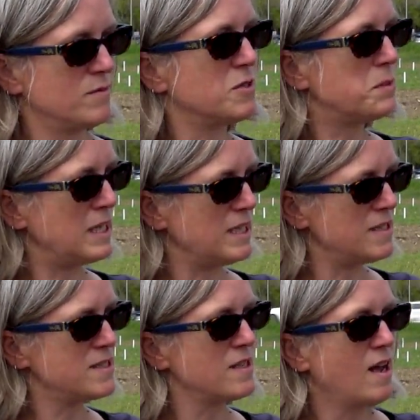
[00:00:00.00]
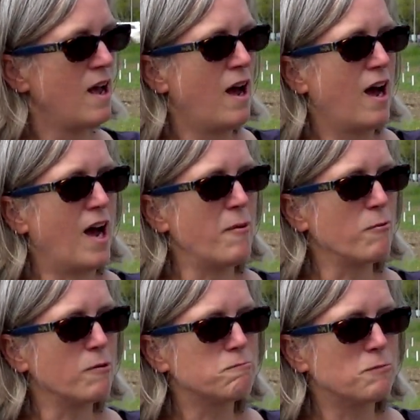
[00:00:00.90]
peas. And
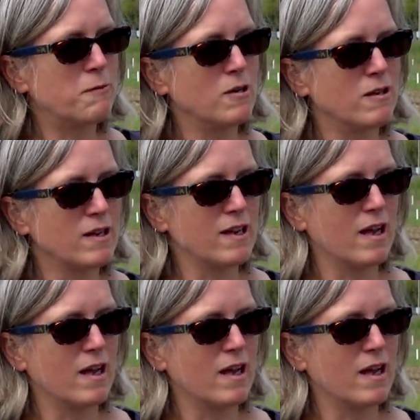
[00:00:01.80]
what we're looking